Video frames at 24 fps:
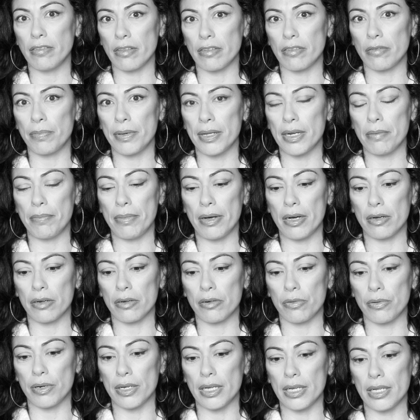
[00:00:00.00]
It's been about
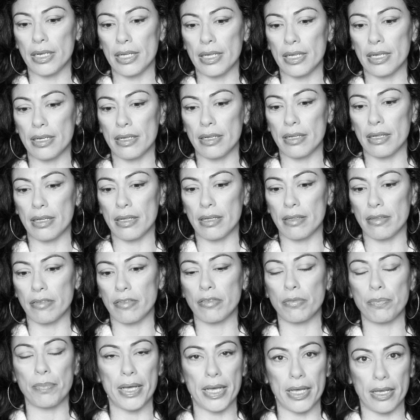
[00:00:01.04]
creating
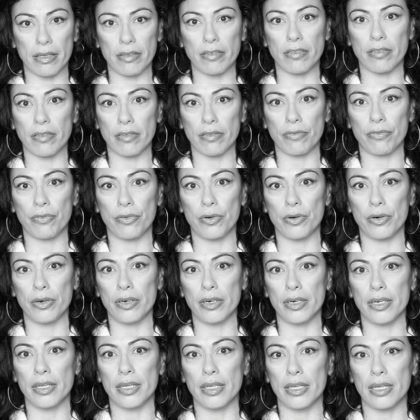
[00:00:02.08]
space
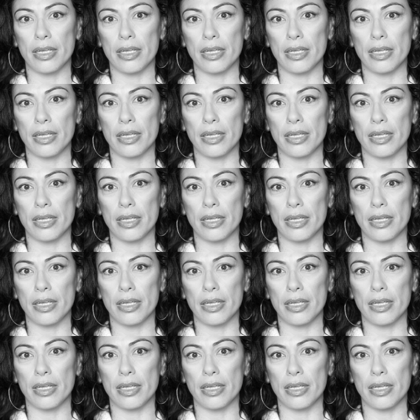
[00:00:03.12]
for